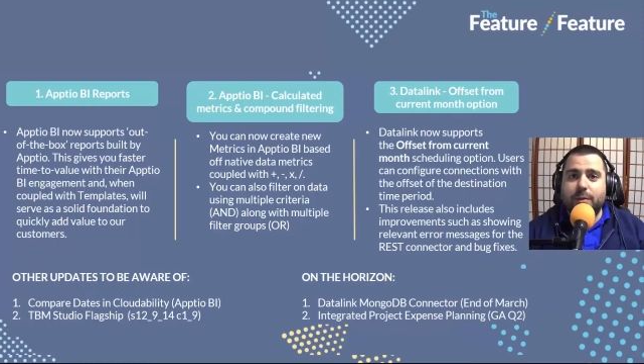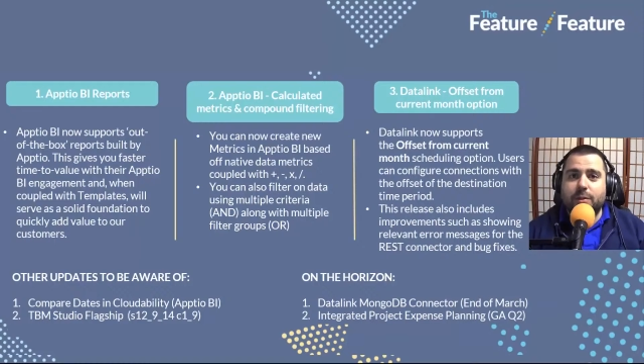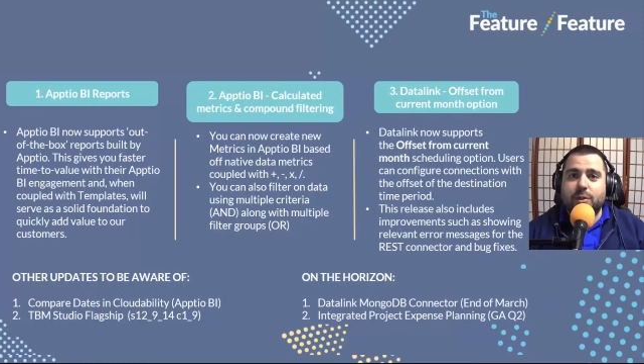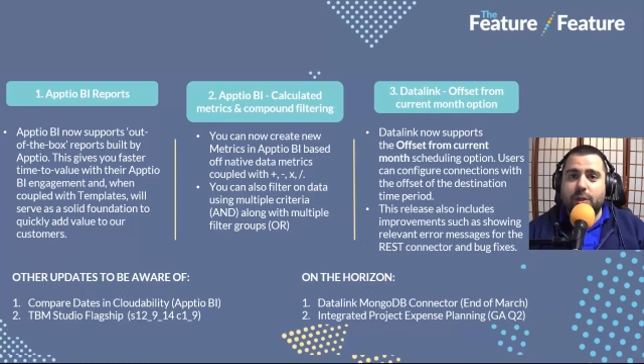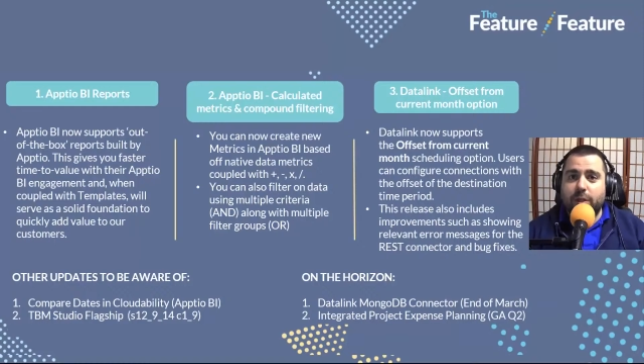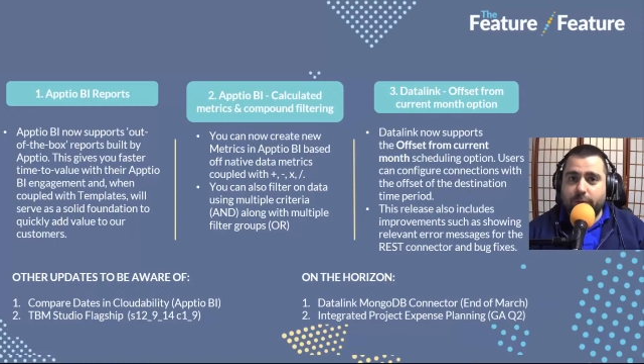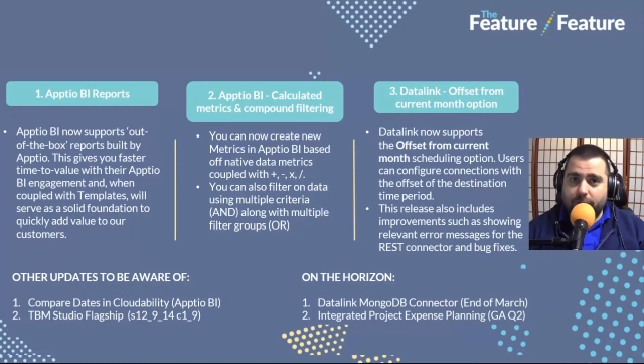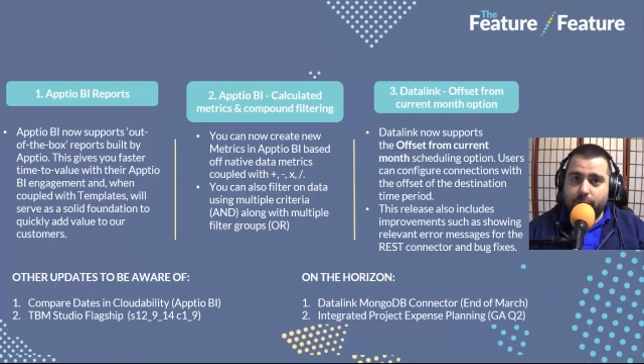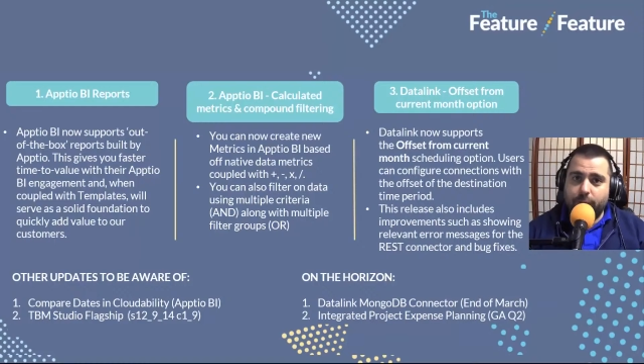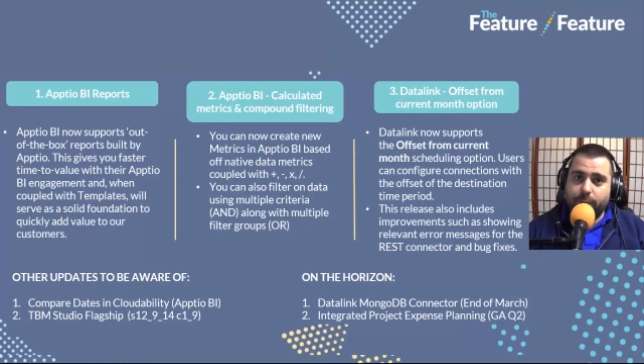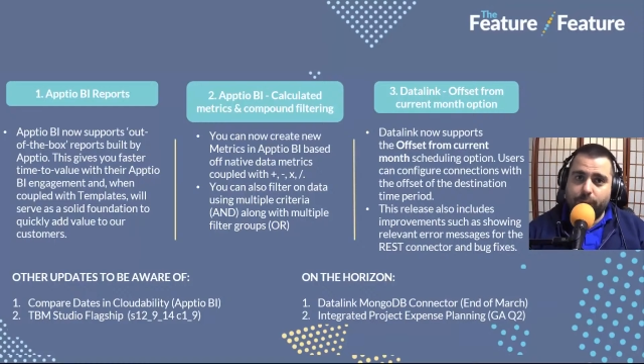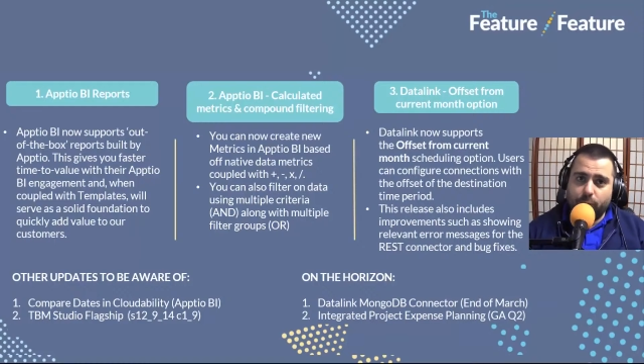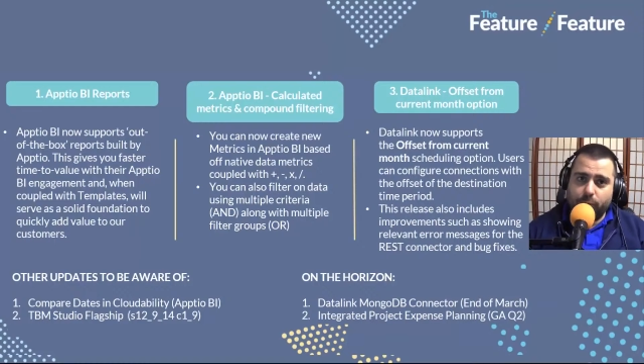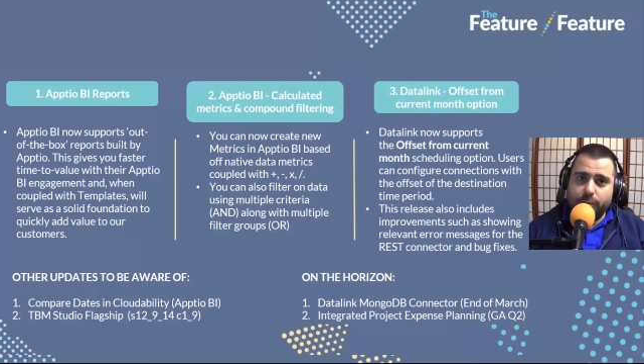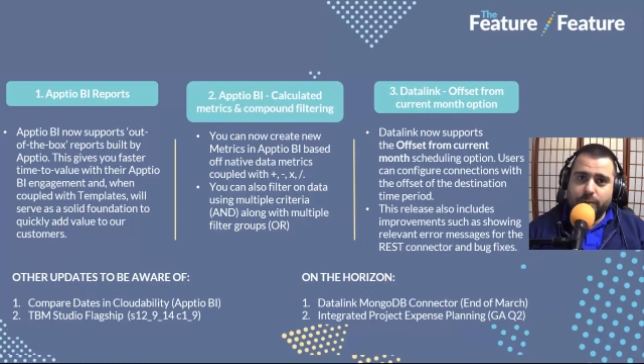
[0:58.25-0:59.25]
to generate
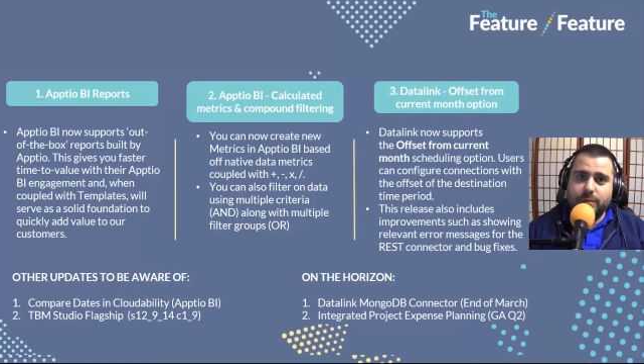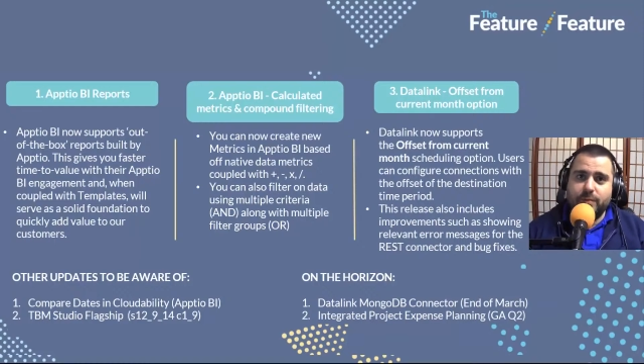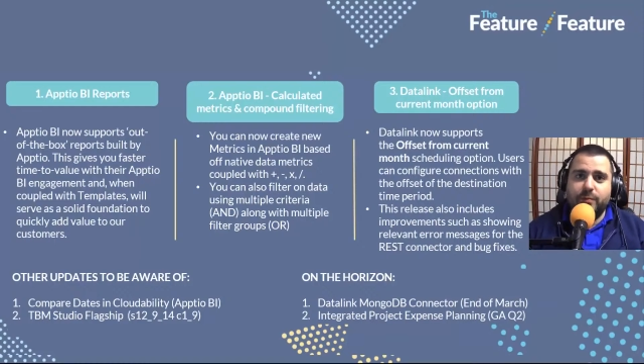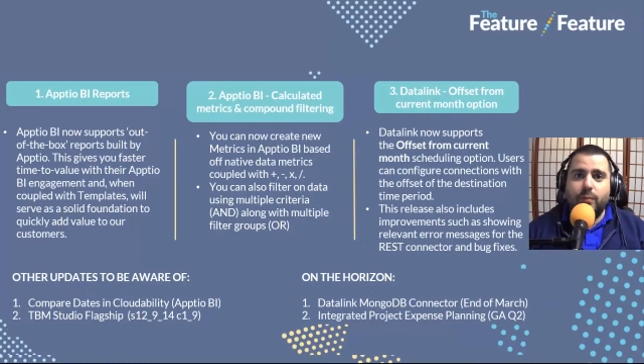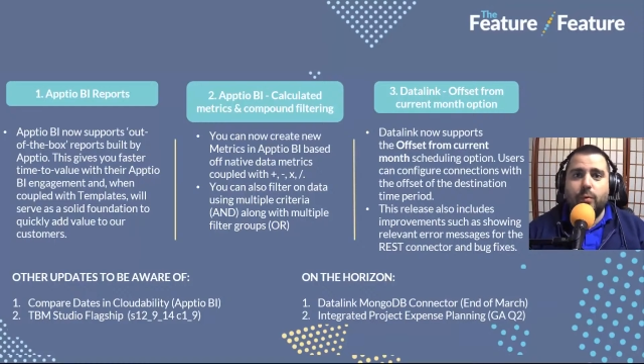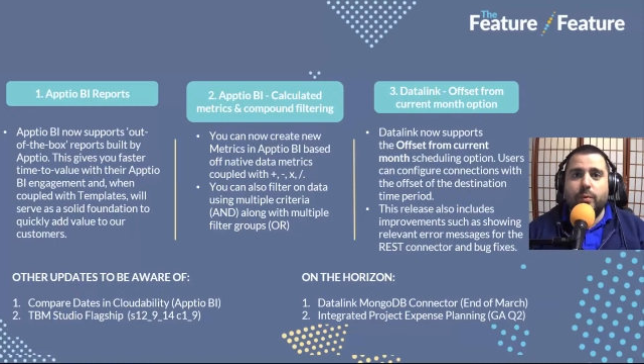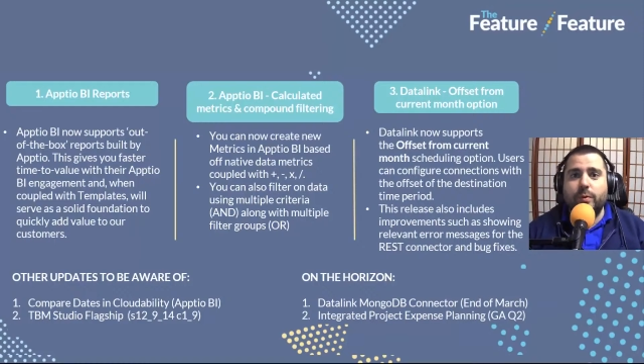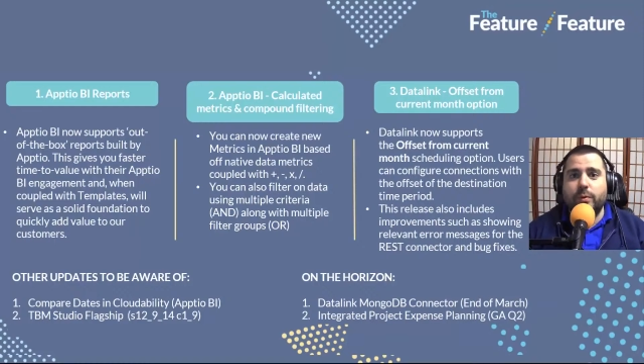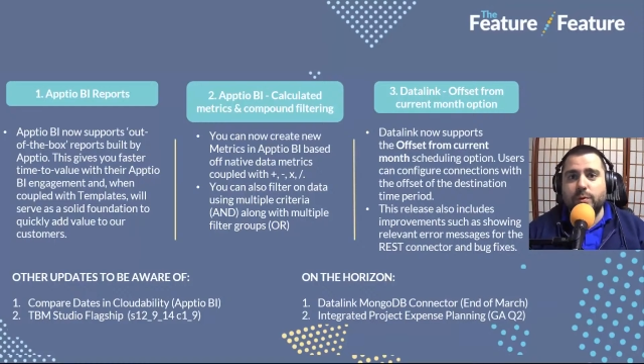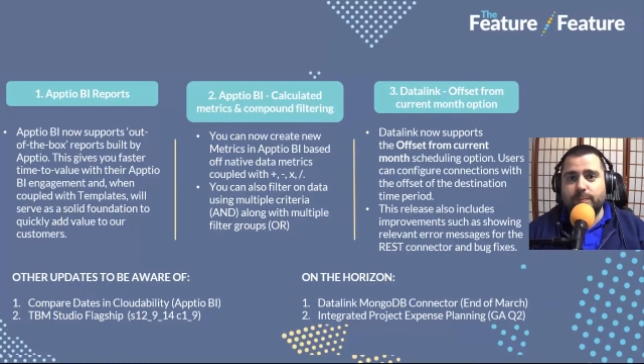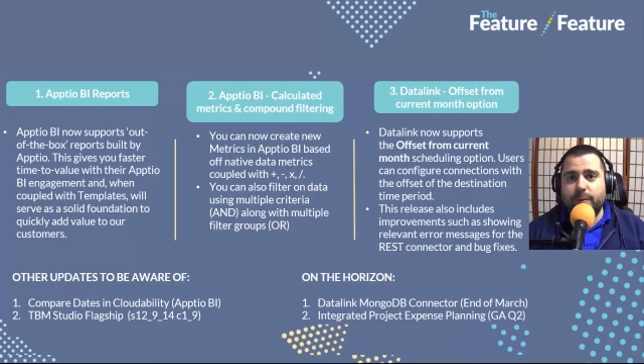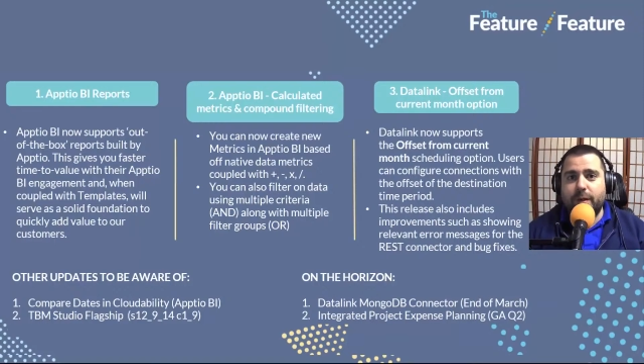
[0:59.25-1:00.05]
reports for those